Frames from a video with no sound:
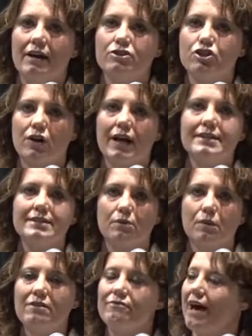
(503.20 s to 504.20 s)
strains that
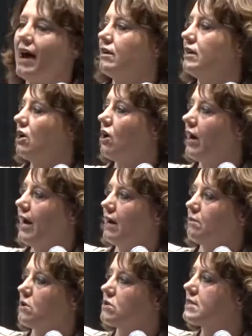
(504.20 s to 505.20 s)
we found in our
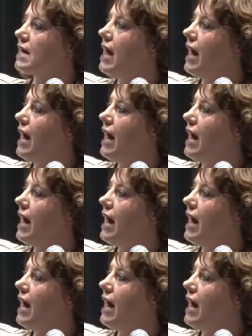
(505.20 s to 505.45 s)
animals.